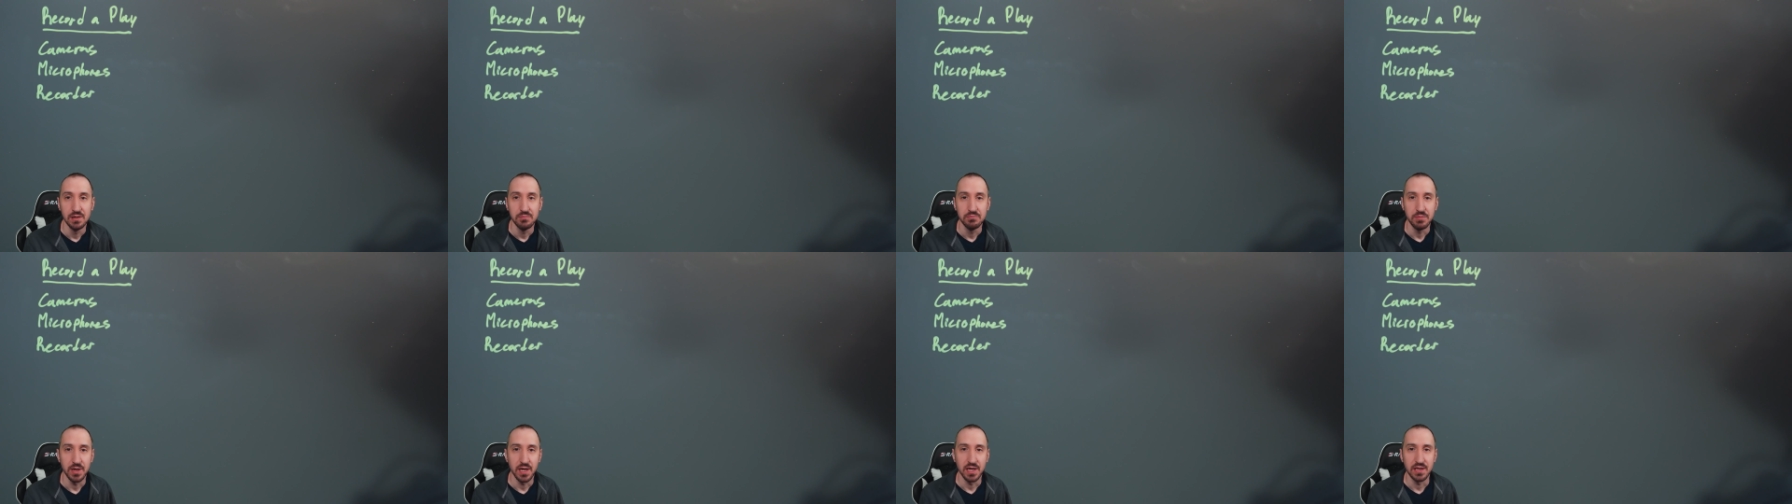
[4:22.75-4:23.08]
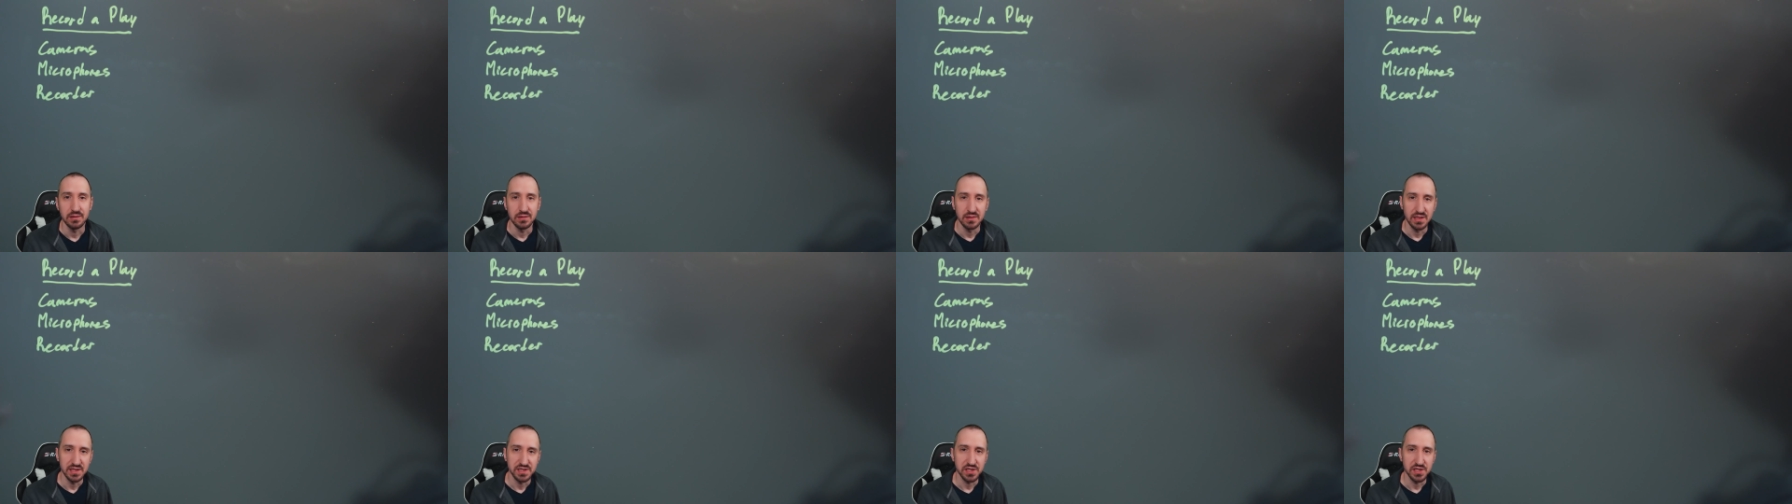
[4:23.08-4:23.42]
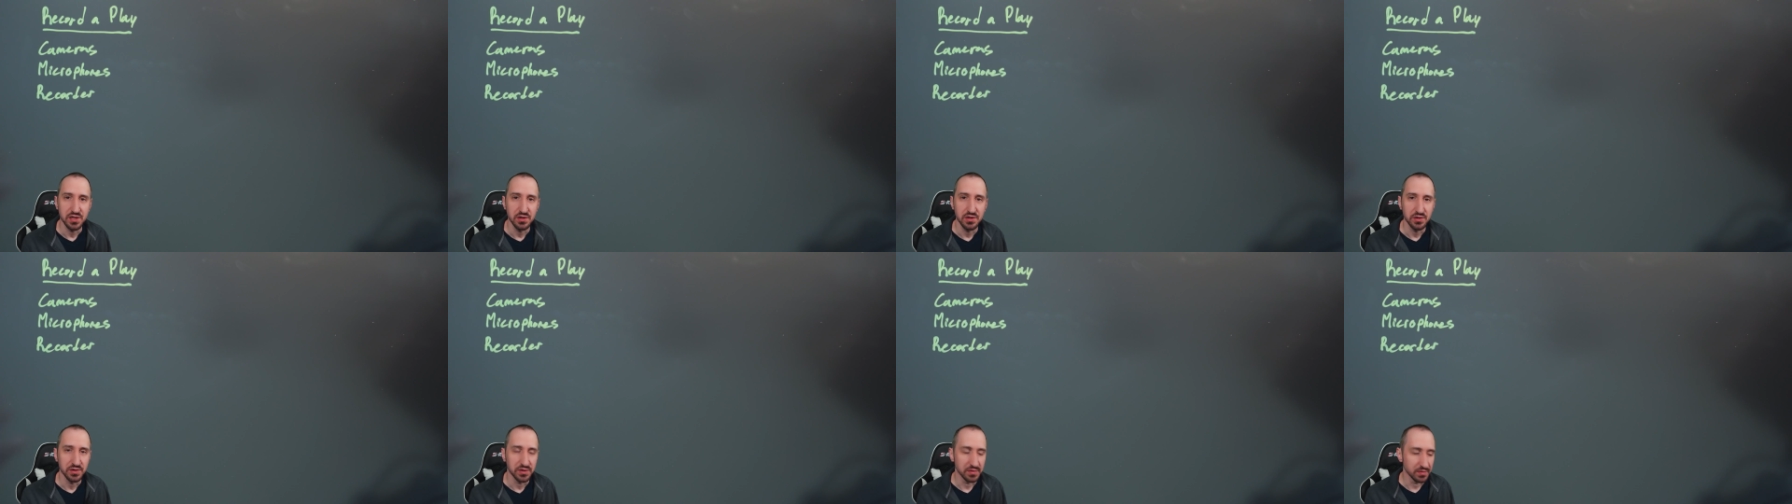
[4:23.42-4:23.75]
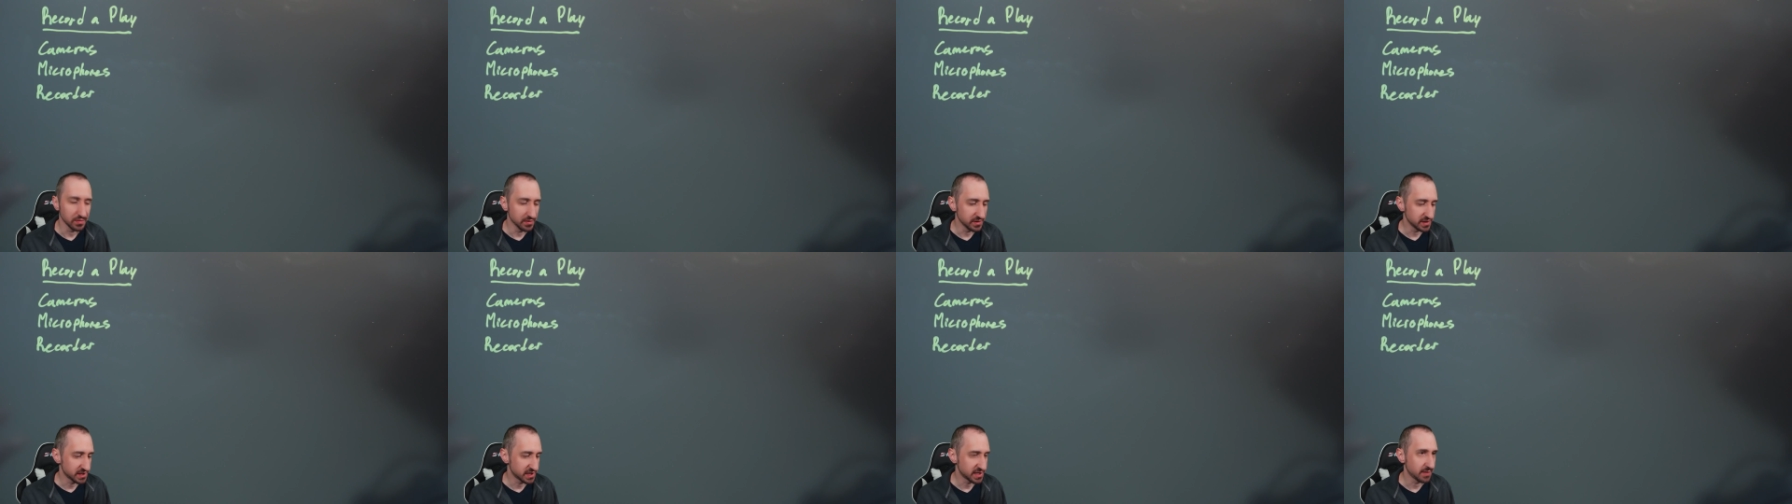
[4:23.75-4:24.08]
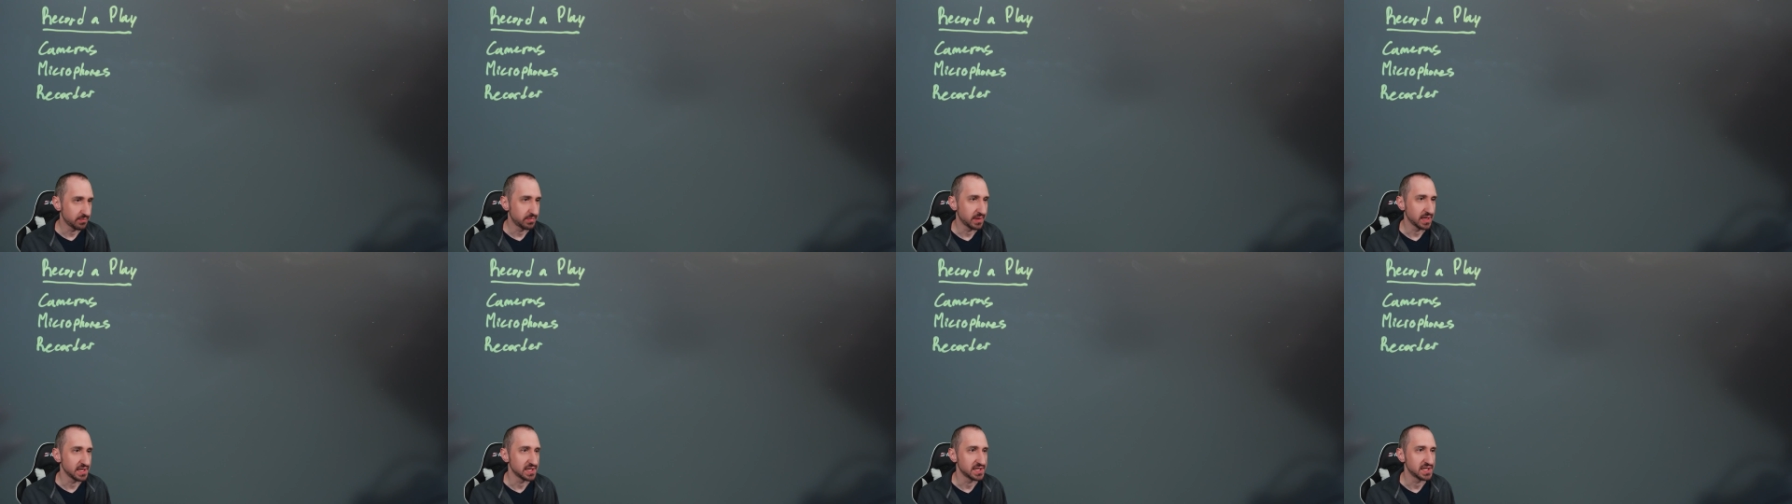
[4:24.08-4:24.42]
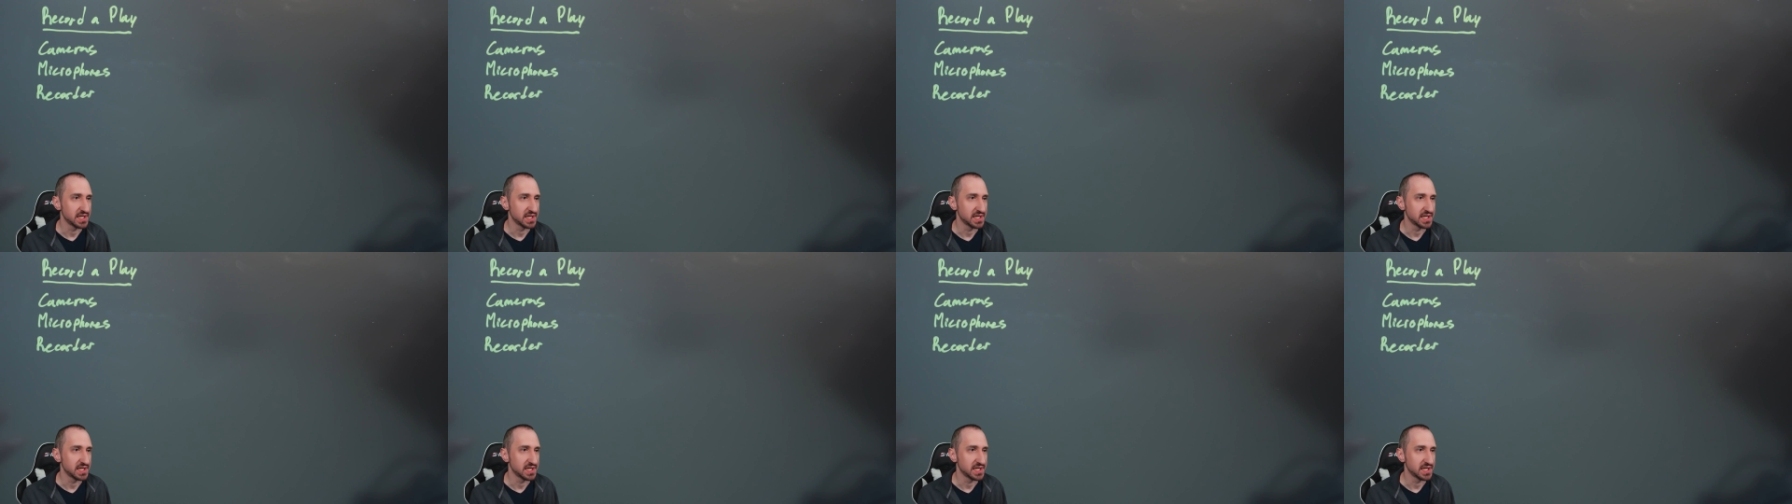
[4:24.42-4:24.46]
but let's go through it step by